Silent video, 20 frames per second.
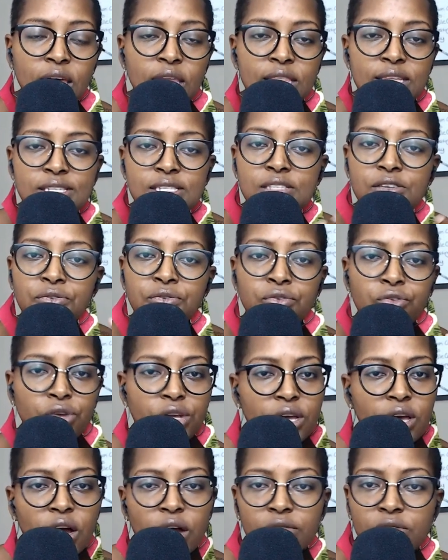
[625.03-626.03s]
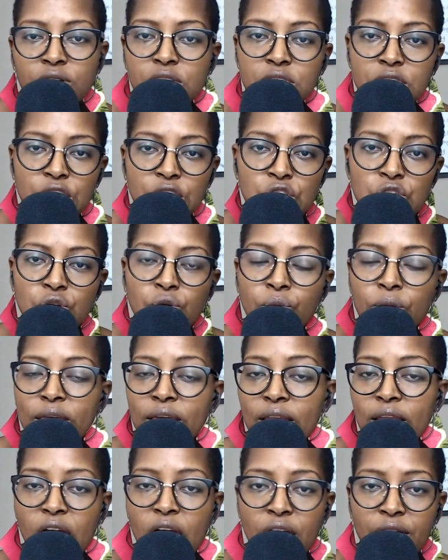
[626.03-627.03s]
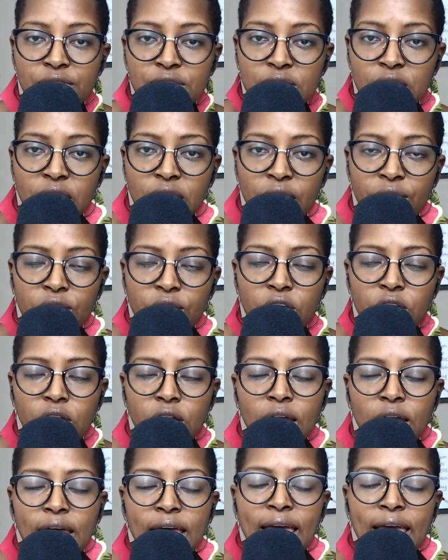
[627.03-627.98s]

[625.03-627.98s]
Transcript: This is a free conversation we can have together,